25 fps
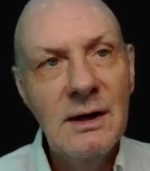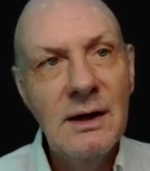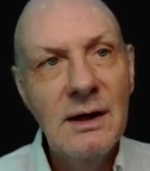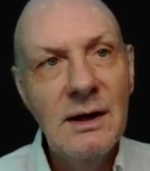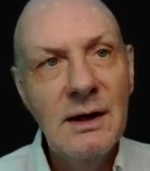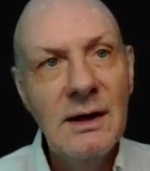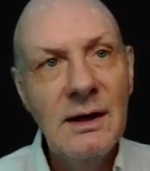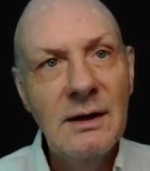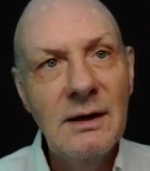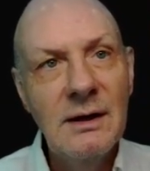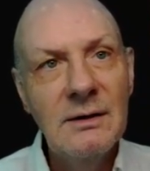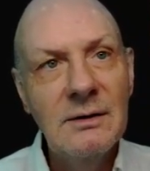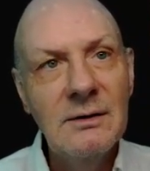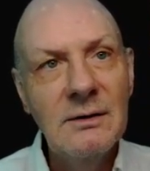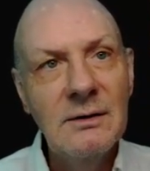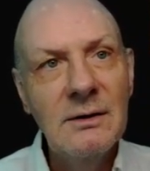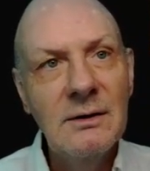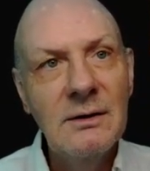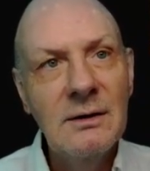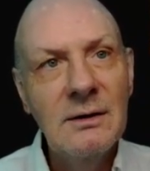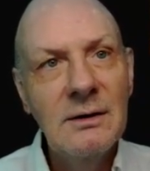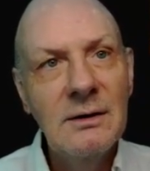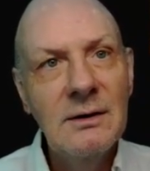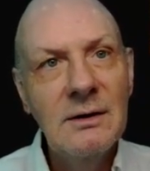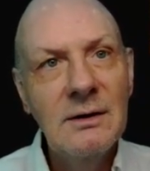And
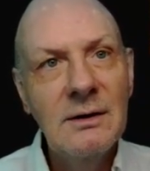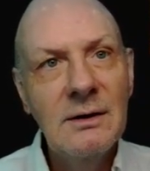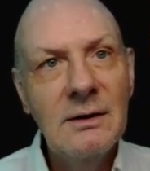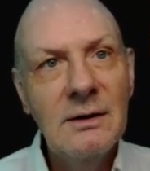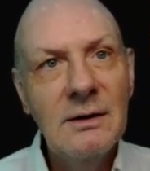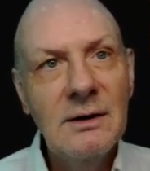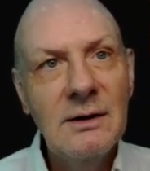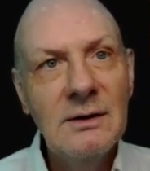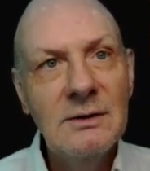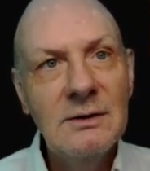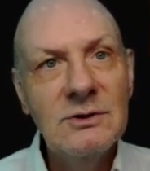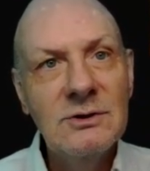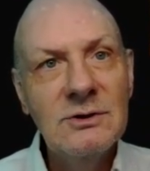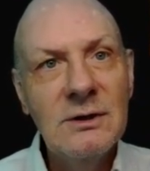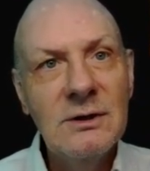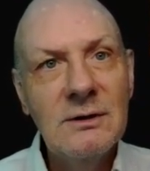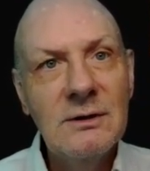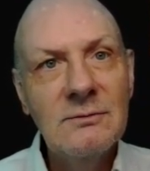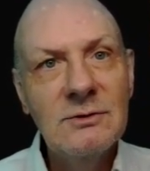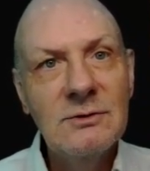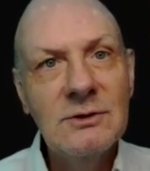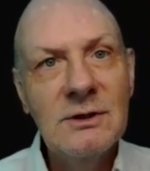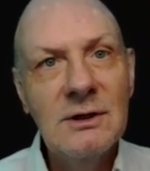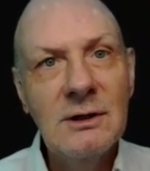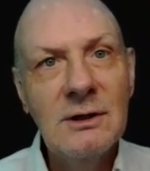instead
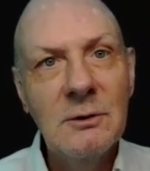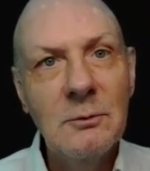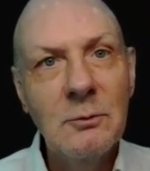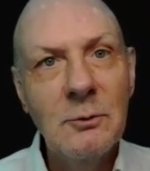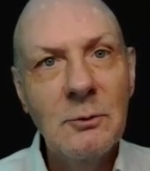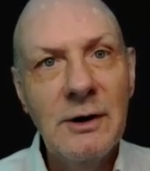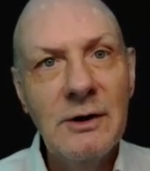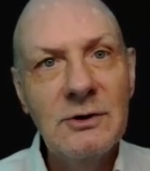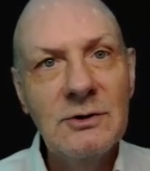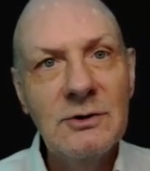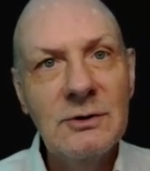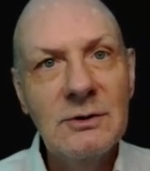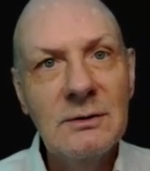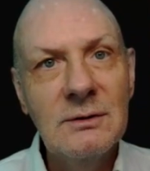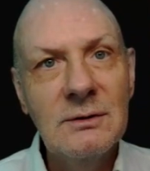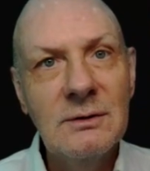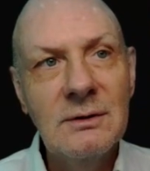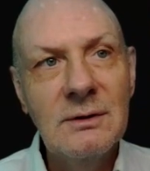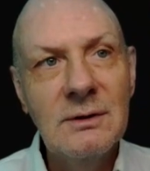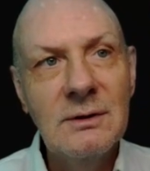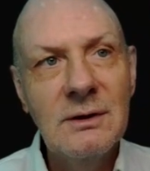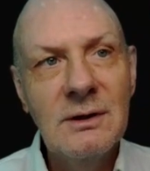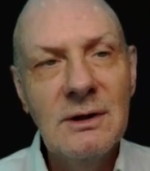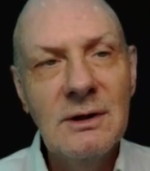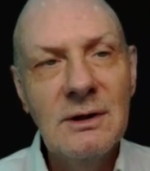of
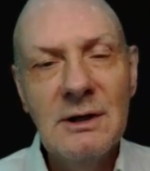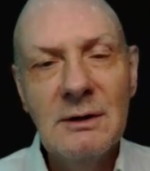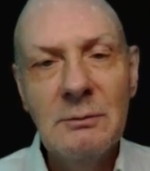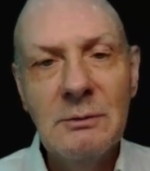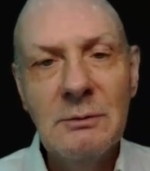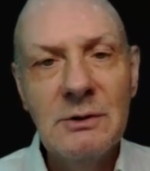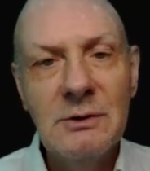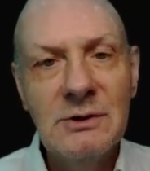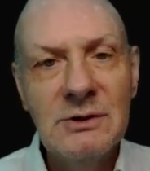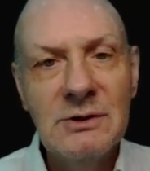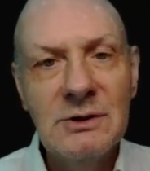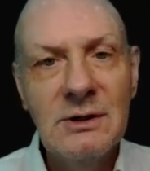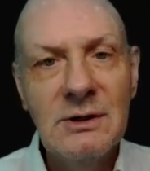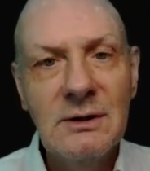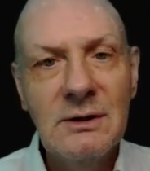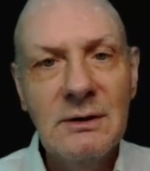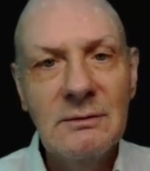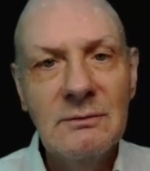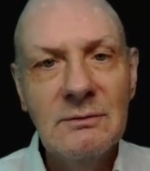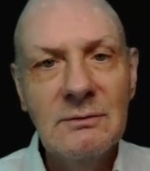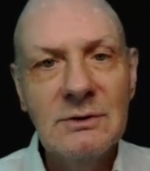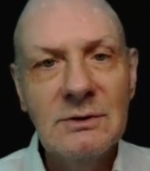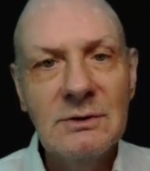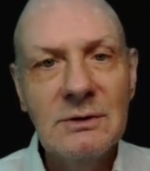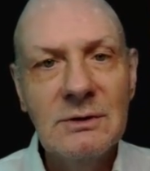celebration, he
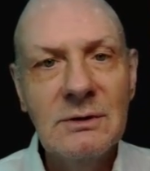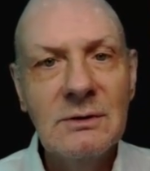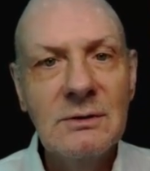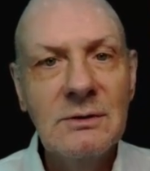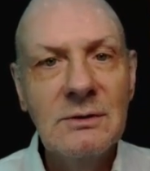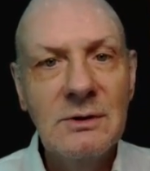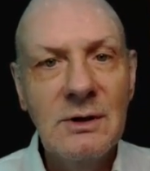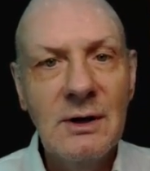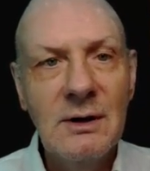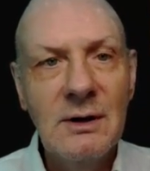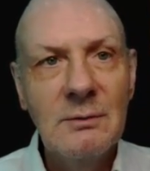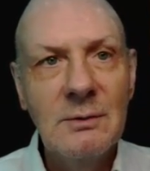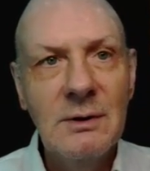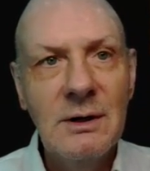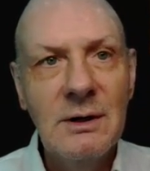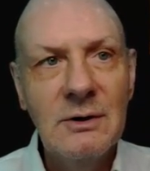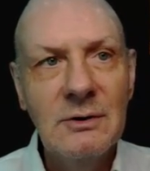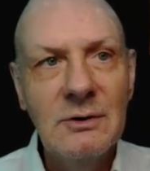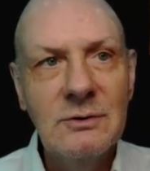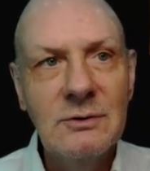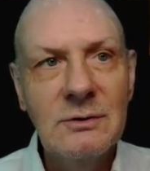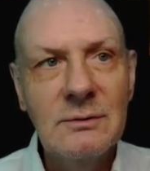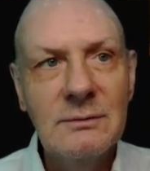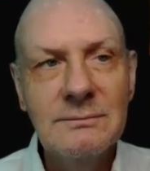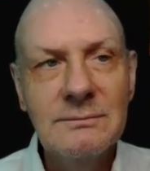receives
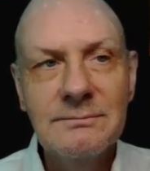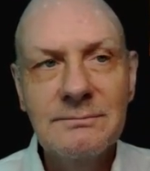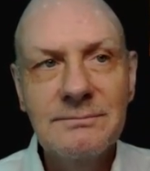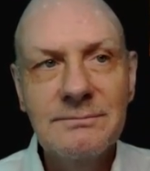damnation.